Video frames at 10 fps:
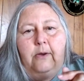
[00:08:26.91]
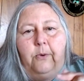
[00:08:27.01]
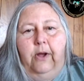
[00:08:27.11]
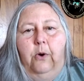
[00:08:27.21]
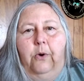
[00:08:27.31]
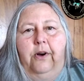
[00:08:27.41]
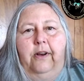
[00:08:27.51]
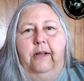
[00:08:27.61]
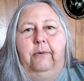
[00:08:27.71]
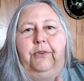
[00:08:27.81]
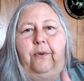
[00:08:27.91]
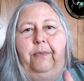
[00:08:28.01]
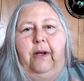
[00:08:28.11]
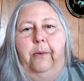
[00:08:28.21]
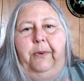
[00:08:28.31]
When I ordered it, it was from
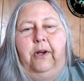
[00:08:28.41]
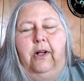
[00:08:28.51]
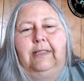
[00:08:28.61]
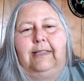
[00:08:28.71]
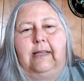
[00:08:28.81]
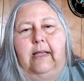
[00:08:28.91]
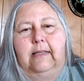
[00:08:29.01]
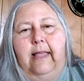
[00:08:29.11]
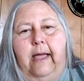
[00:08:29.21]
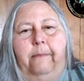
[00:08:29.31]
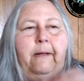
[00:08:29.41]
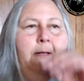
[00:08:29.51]
the company called SazLab.